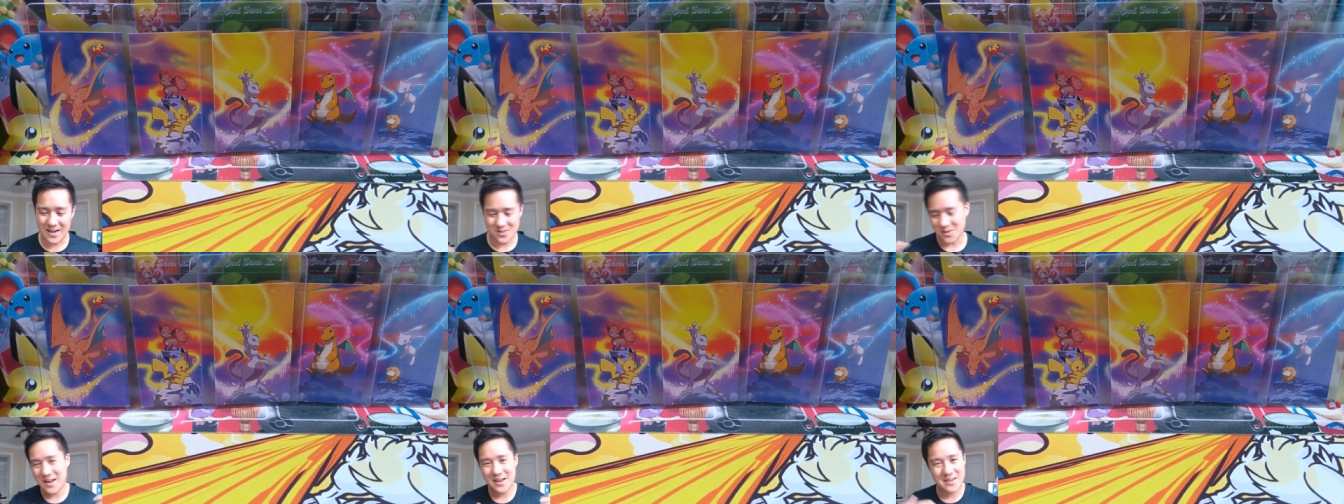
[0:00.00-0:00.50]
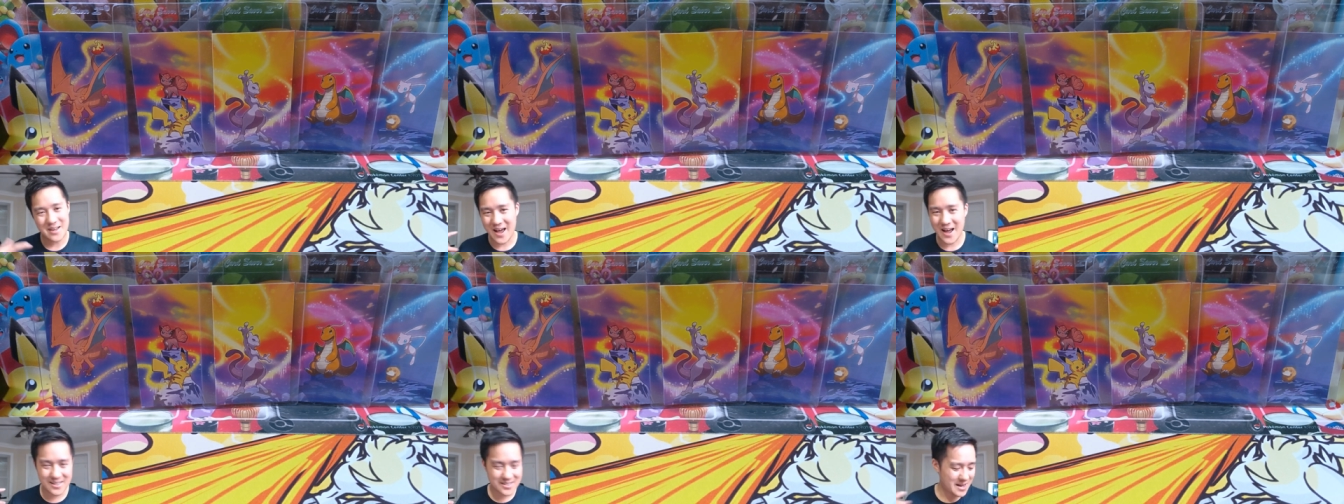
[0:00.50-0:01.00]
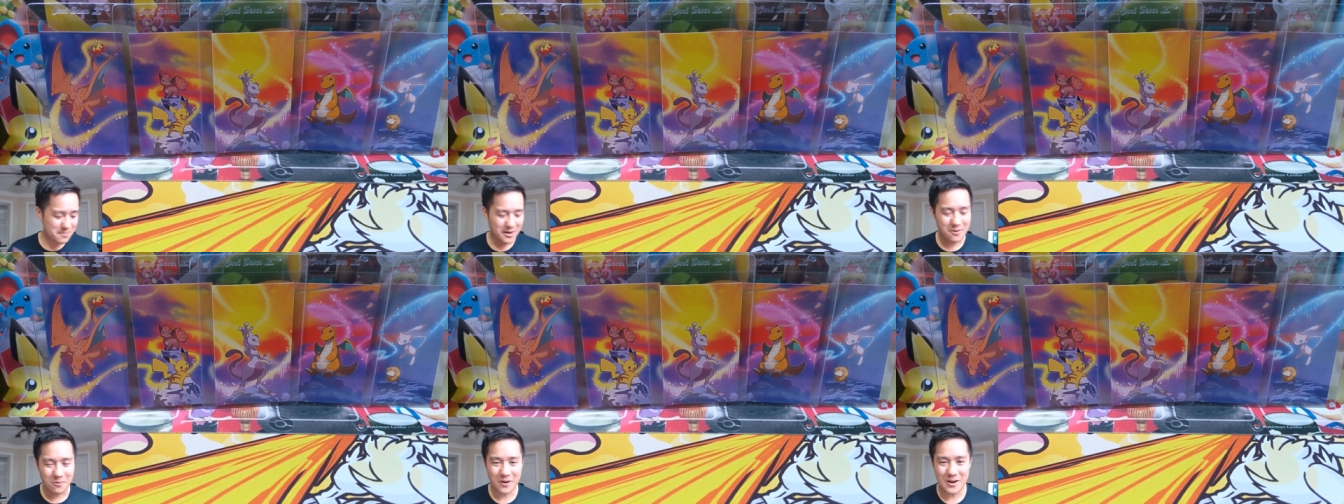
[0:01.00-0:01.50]
so I had to slap
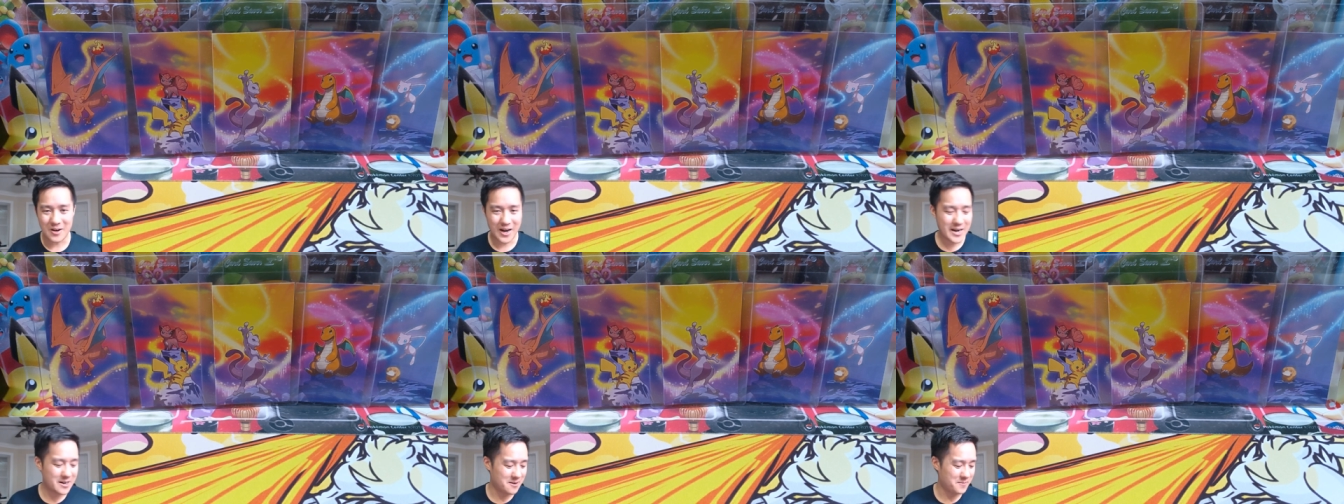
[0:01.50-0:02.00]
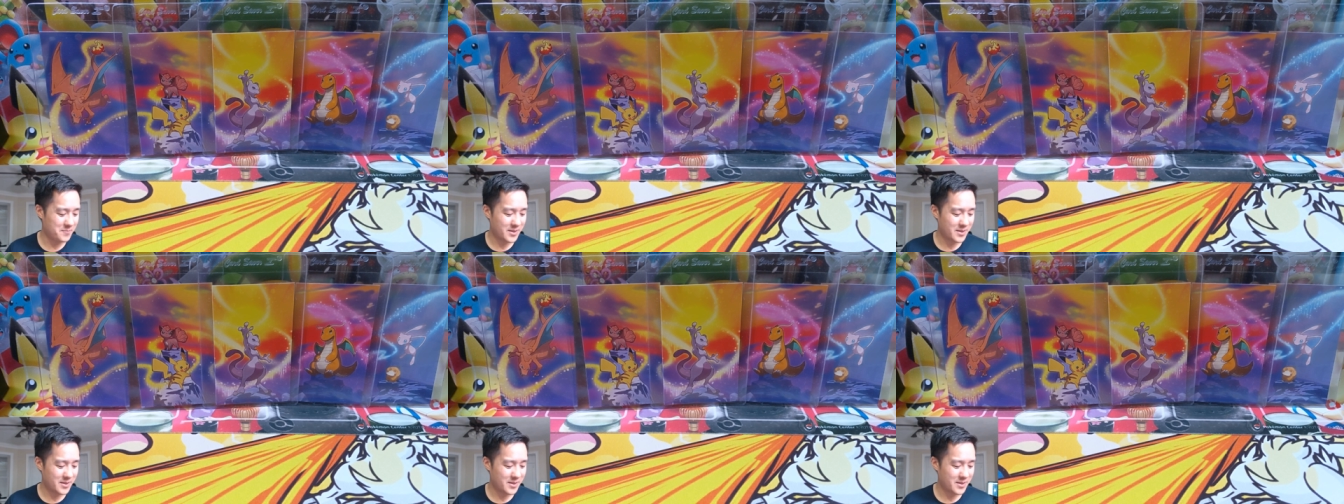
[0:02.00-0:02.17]
on one item,